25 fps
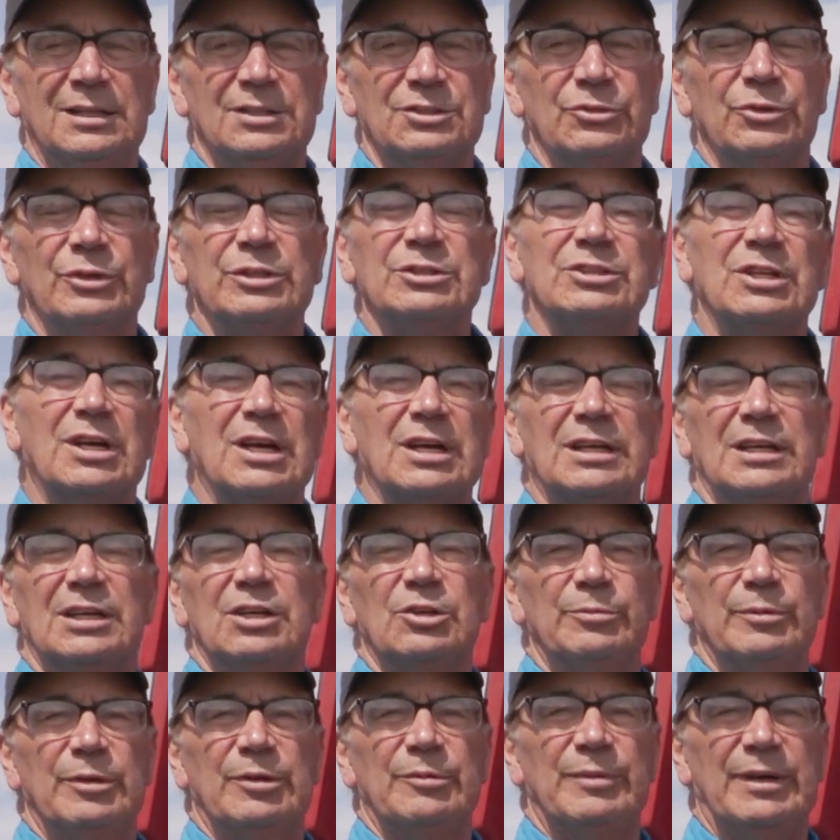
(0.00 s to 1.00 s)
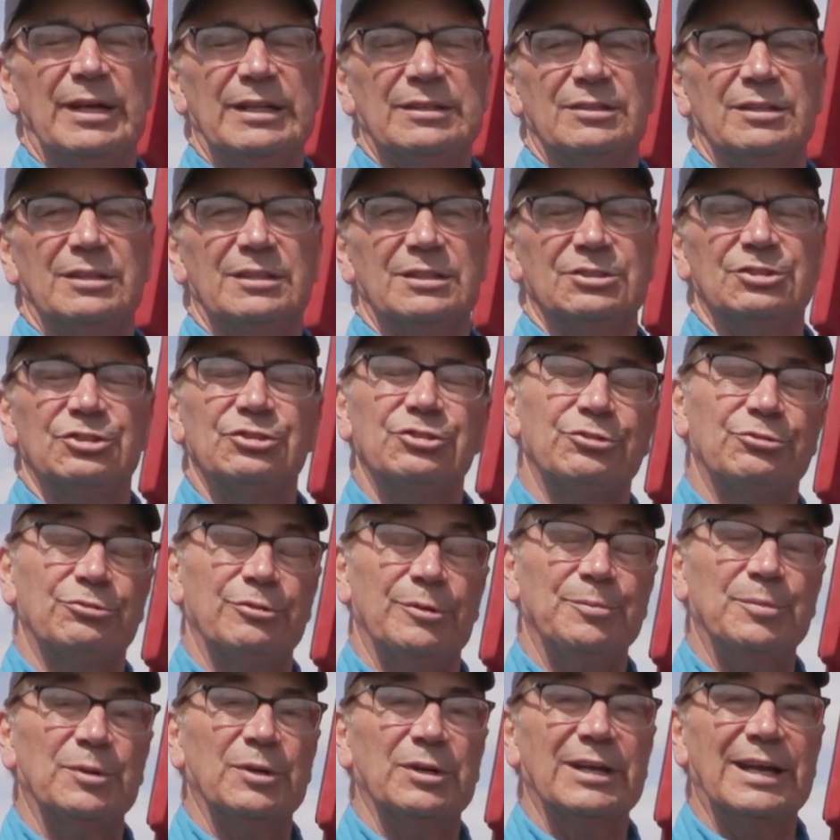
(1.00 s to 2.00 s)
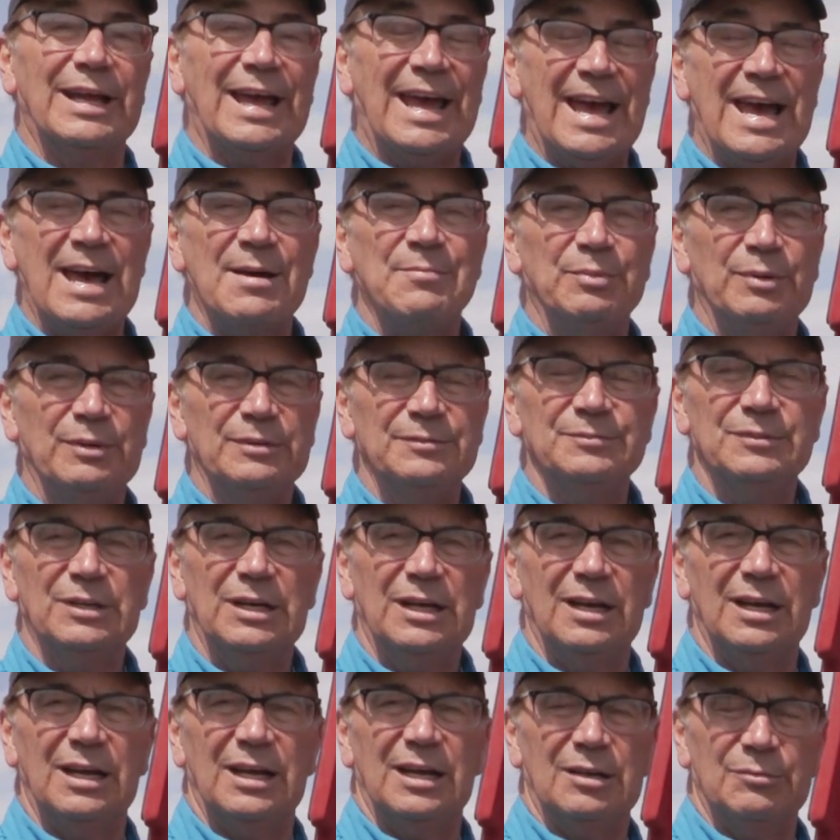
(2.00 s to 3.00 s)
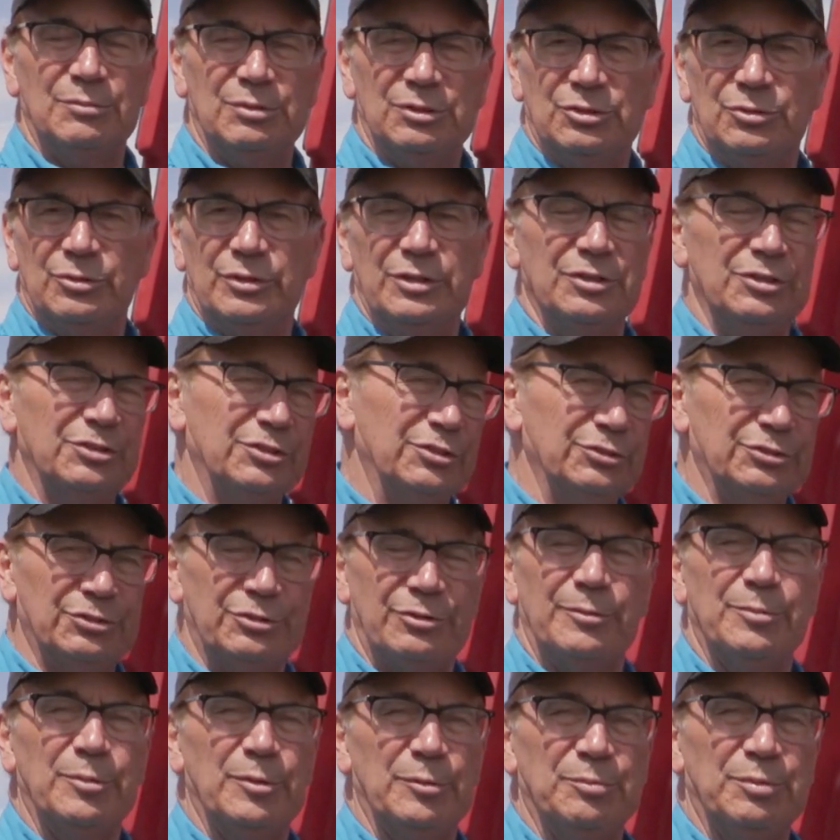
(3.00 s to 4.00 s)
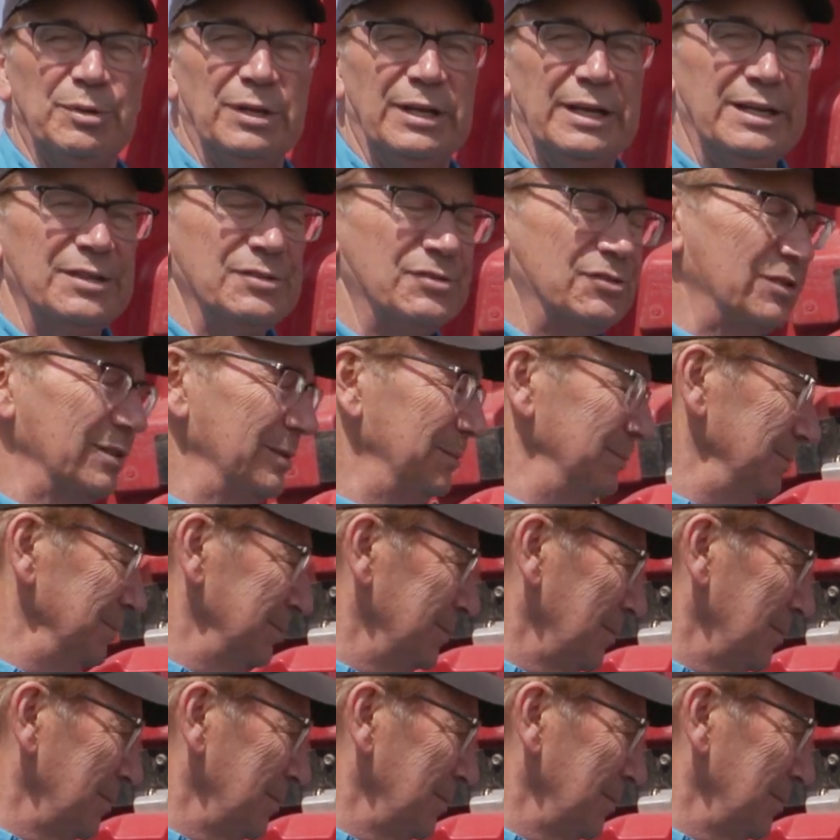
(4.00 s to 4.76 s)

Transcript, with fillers: So I want to talk a little bit about the stripper gap uh, between the two stripper plates.